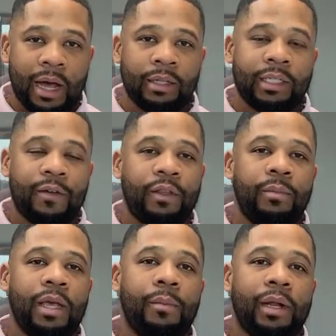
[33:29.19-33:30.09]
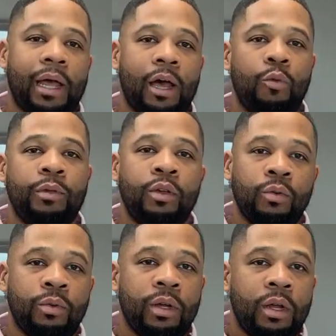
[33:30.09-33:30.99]
I'll definitely be able to help
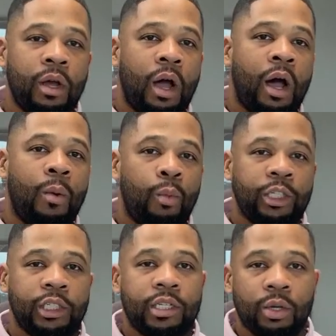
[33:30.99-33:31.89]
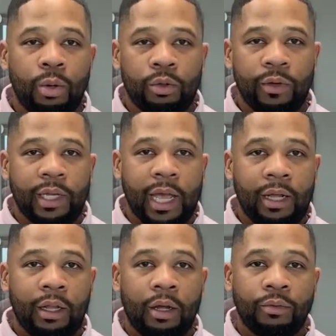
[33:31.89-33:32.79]
you um, with your
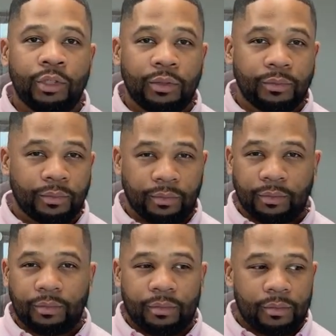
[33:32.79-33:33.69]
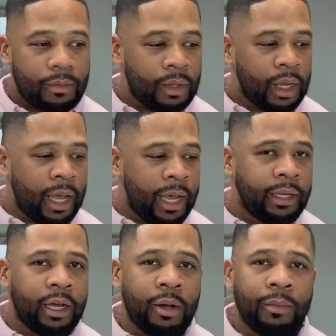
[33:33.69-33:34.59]
203K loans.
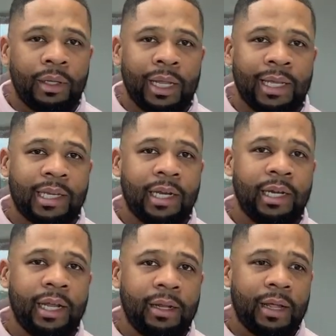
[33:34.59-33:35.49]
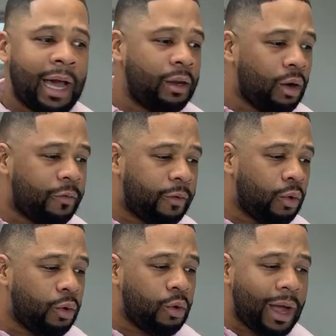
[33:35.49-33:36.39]
And um, let's get it in. I know a
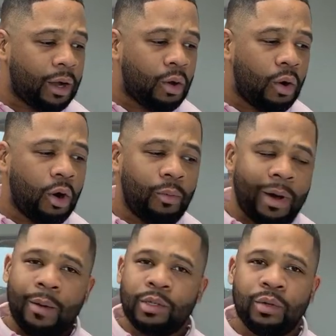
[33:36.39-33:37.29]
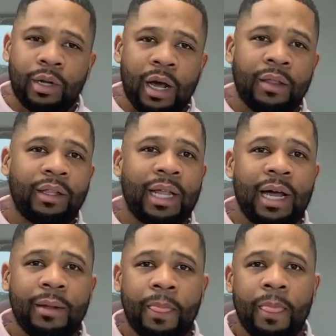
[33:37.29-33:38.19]
few of you had called while I was on the other
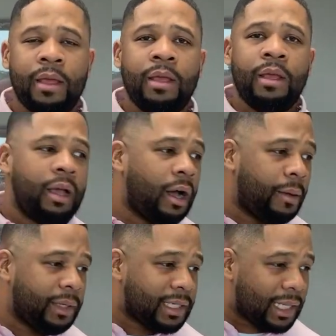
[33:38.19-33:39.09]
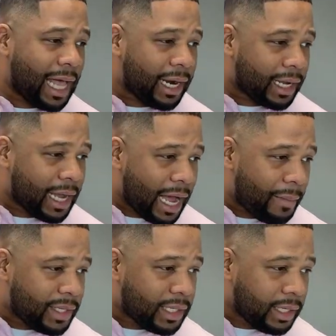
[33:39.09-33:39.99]
line. Um, there's a lot of
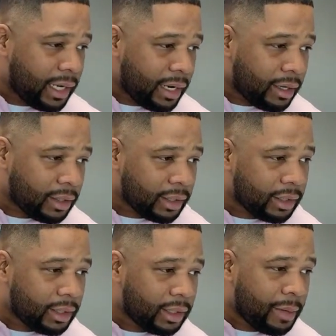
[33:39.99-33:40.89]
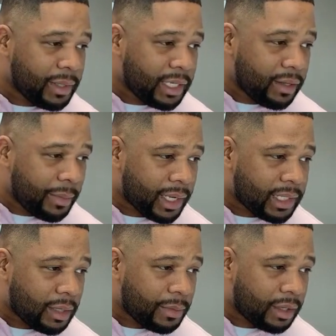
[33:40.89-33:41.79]
comments in here. Let me see, let me get
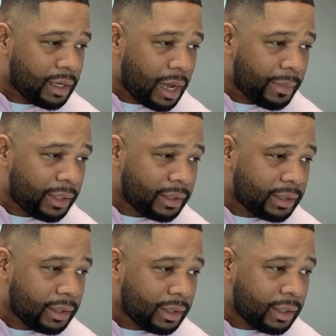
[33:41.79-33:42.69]
some comments.